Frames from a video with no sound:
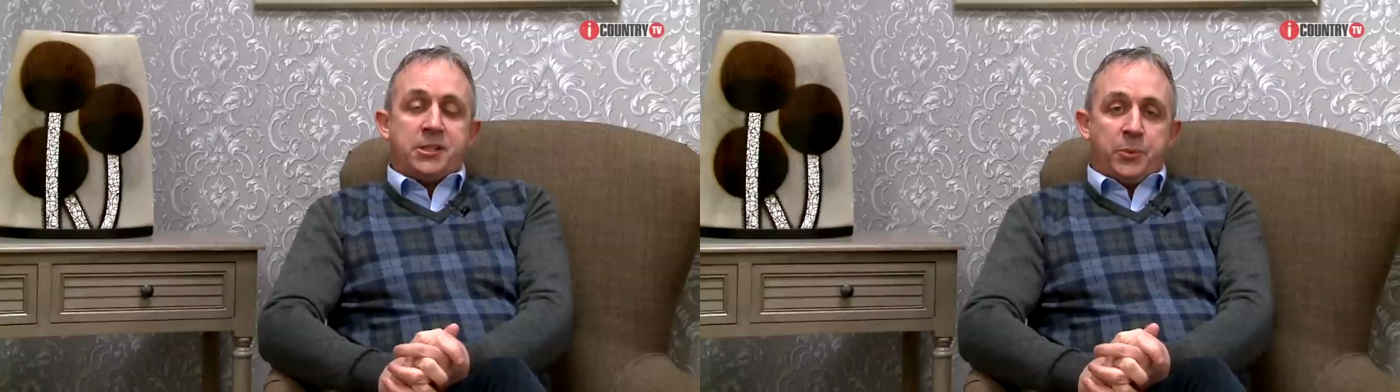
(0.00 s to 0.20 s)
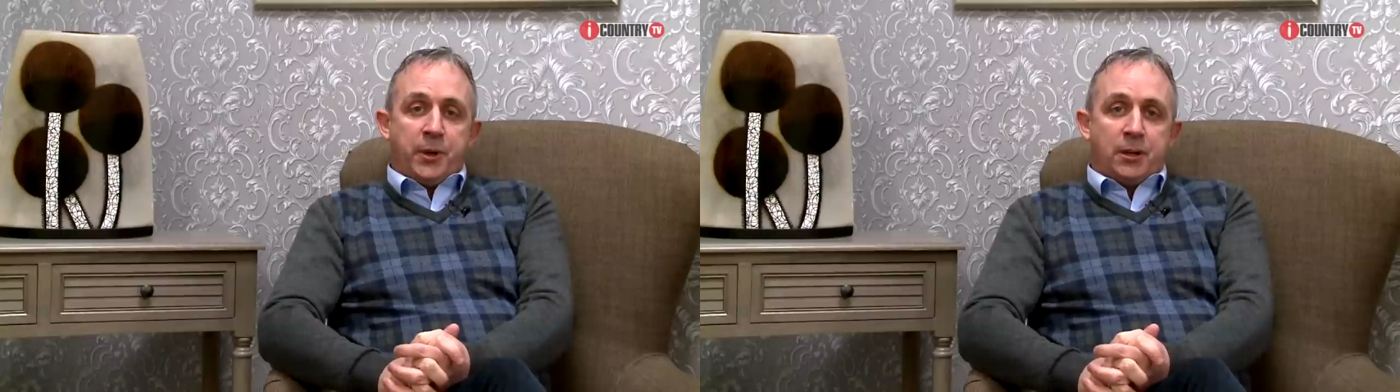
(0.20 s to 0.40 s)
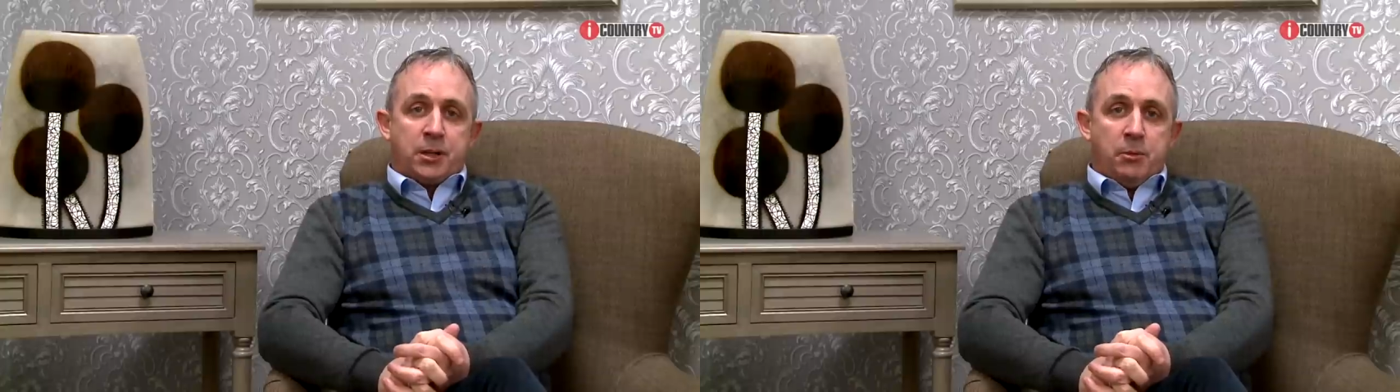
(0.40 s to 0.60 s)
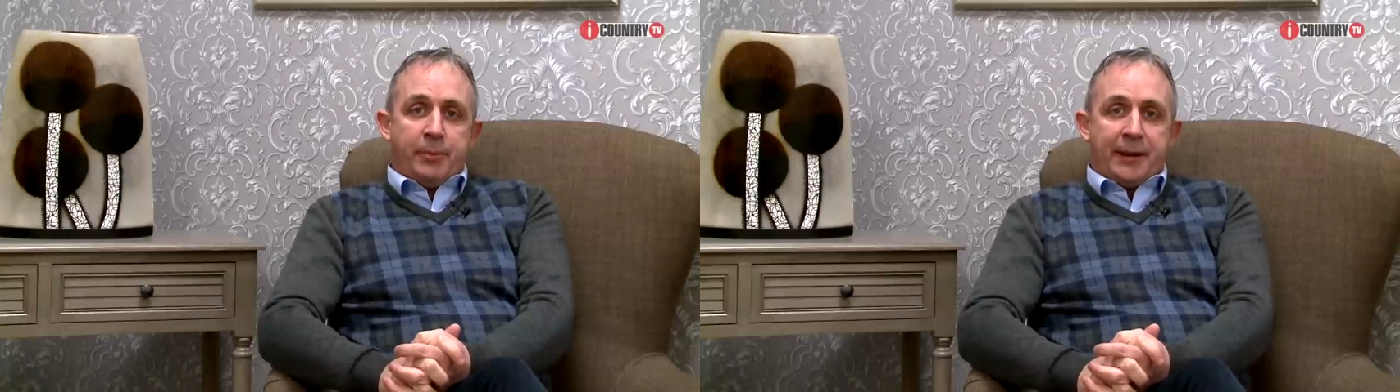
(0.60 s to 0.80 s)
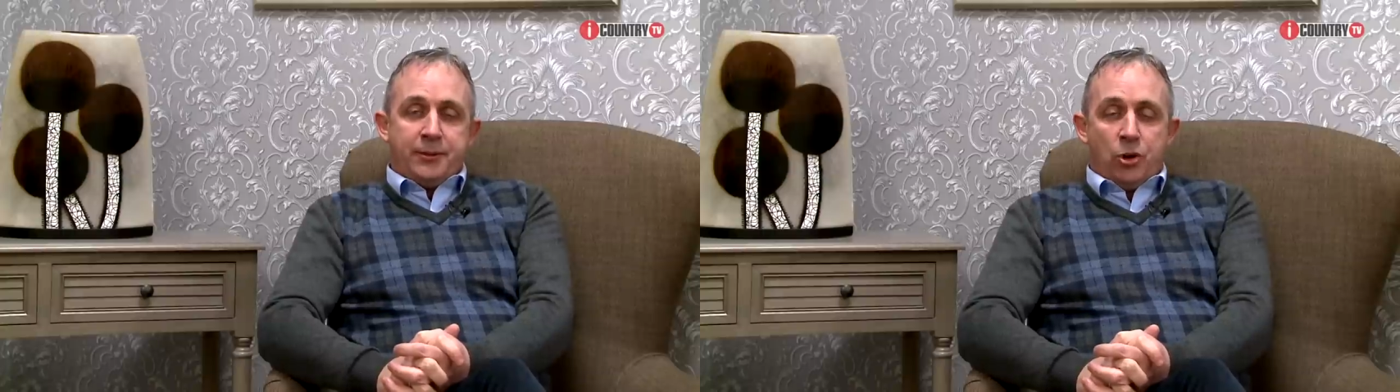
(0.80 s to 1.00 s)
Yes, we are coming
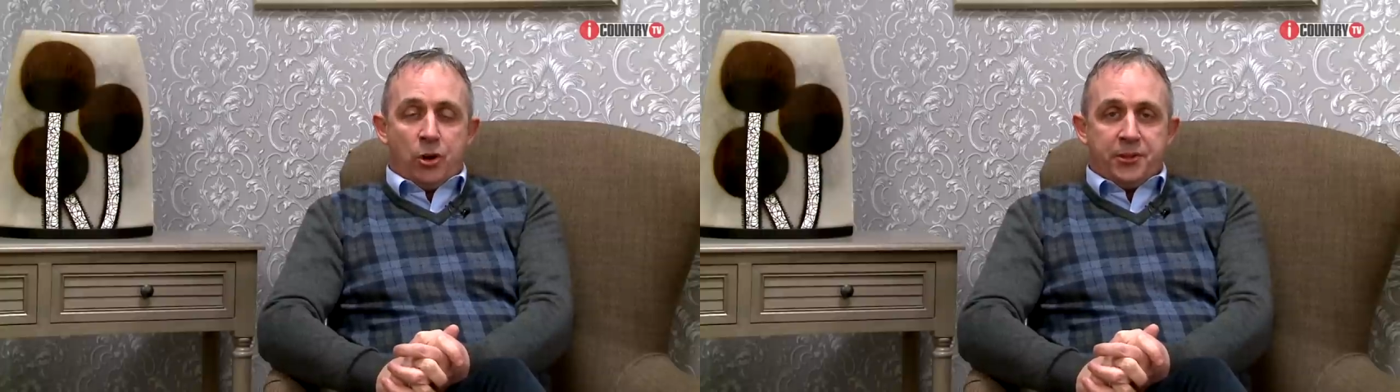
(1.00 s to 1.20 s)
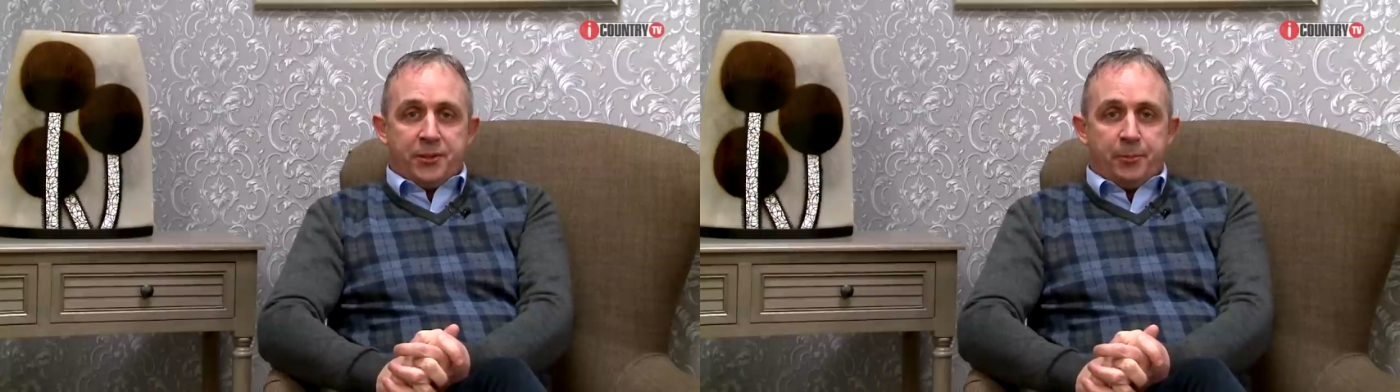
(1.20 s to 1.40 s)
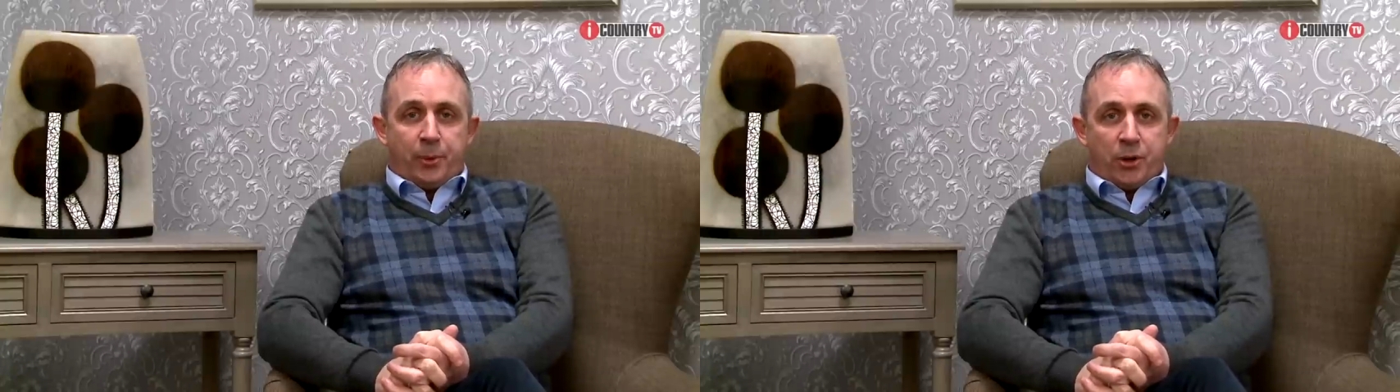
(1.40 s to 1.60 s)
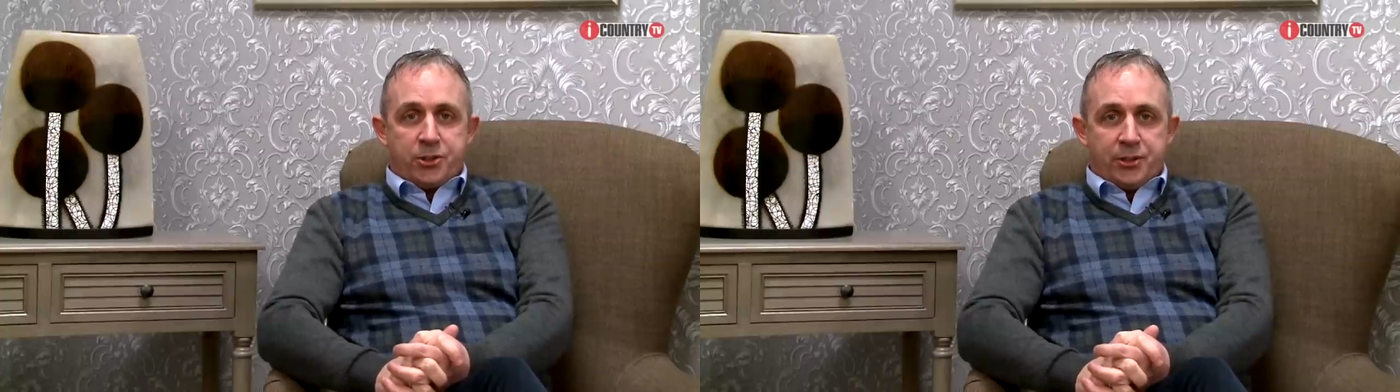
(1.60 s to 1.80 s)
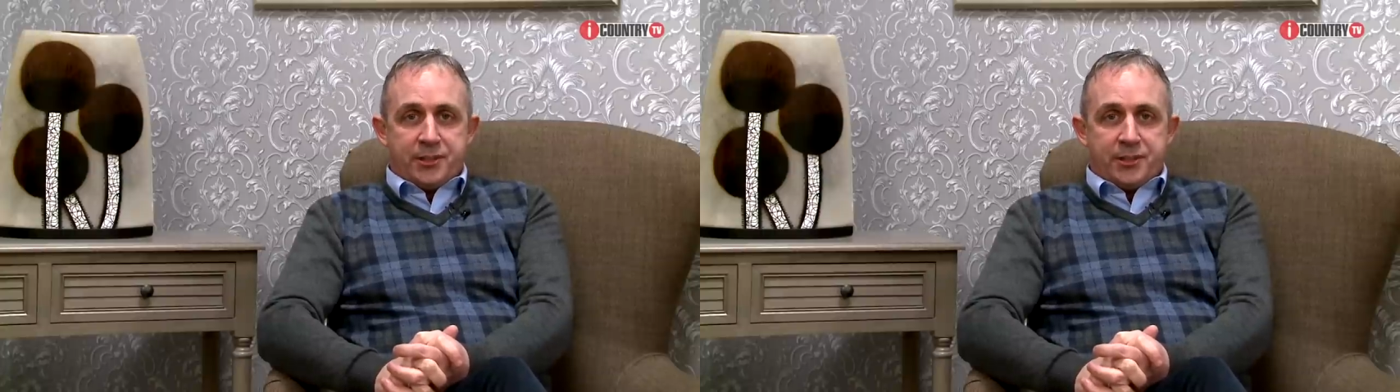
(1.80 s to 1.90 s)
back north of the border.